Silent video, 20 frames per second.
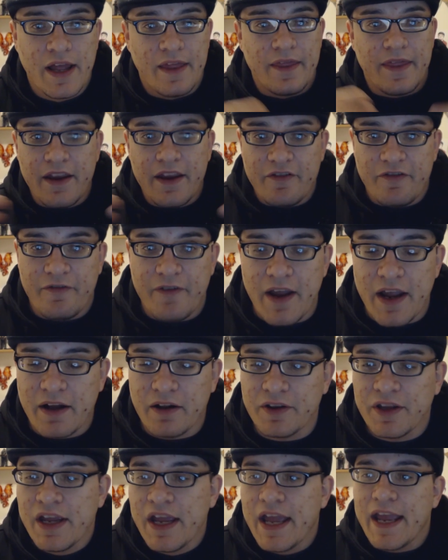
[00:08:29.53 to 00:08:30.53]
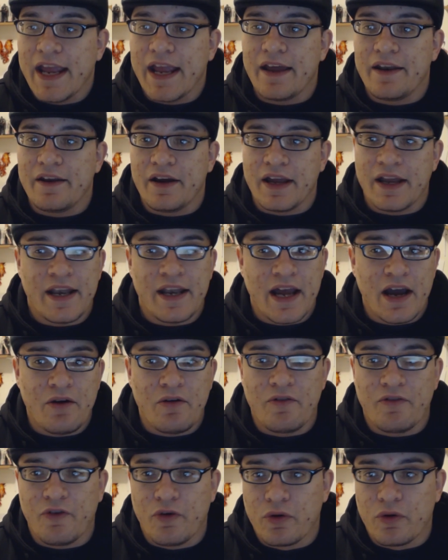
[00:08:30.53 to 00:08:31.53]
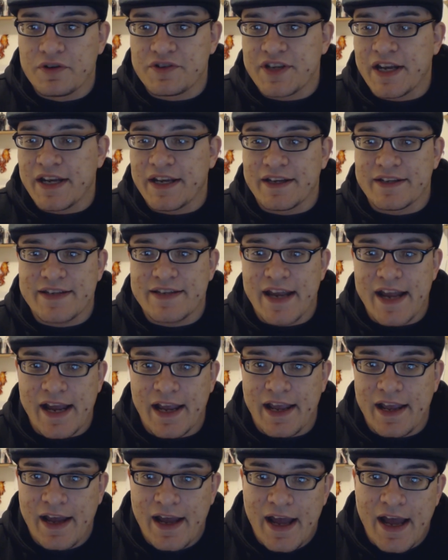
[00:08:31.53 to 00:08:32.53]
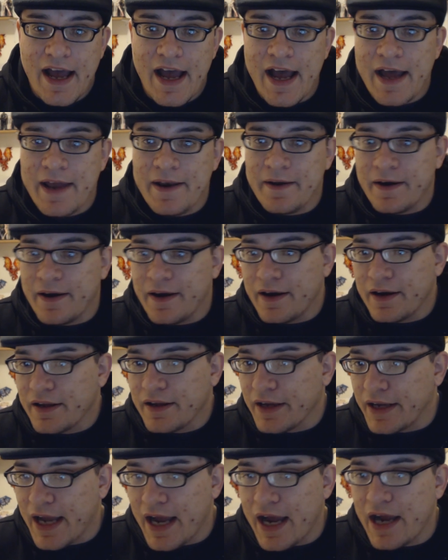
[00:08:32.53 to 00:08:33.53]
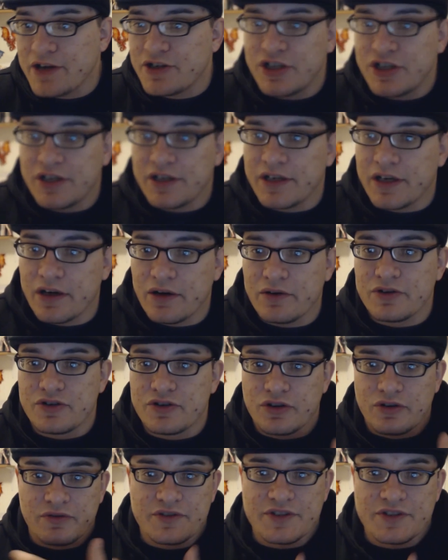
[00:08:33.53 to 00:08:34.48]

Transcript: they failed, and now of course any attack on Kakashi and Naruto,